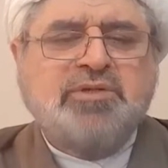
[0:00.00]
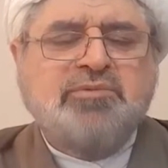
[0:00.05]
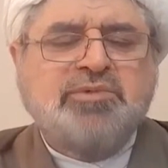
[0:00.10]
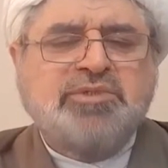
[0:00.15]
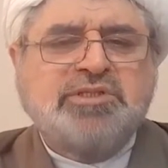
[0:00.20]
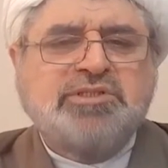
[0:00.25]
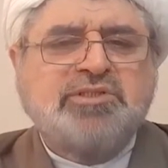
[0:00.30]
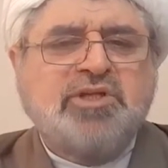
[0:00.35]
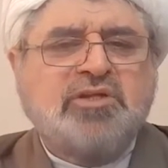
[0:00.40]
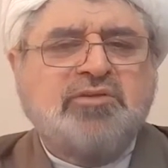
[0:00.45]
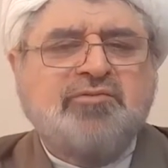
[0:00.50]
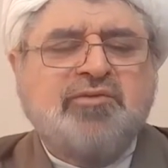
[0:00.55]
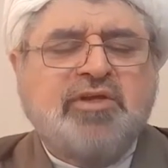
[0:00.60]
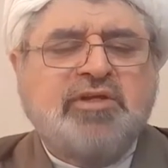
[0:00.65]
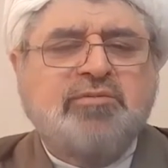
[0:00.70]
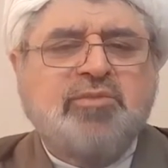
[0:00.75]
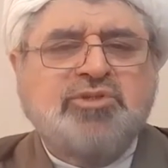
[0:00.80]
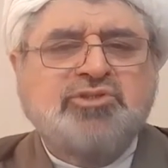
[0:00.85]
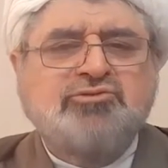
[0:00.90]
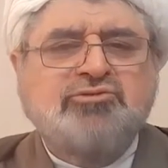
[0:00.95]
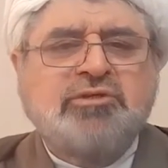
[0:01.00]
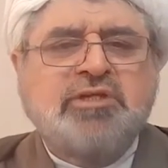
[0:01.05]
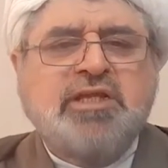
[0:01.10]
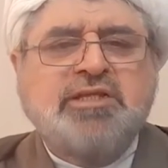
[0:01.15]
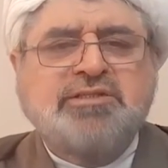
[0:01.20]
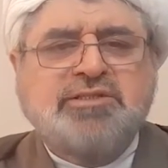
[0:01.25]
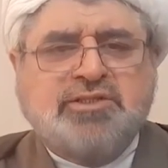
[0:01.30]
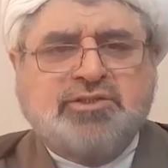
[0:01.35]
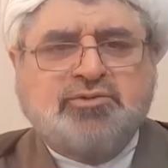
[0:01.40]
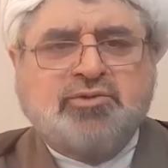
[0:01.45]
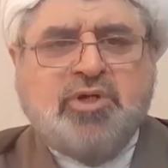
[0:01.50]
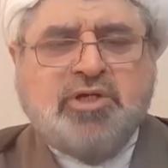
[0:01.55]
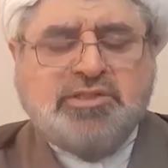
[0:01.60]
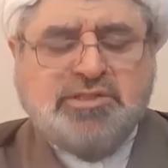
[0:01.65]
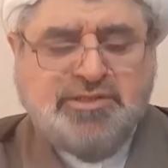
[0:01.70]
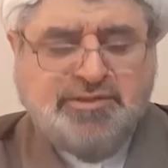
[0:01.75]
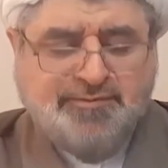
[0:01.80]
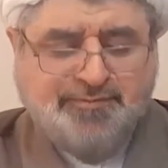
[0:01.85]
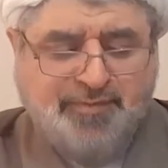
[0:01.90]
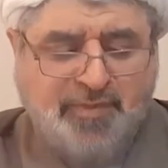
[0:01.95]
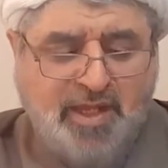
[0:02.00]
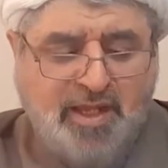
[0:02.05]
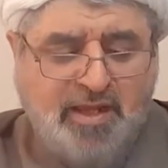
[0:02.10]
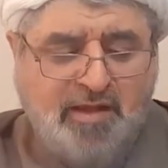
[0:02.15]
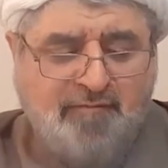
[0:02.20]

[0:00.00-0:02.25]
something which is not very much related to us.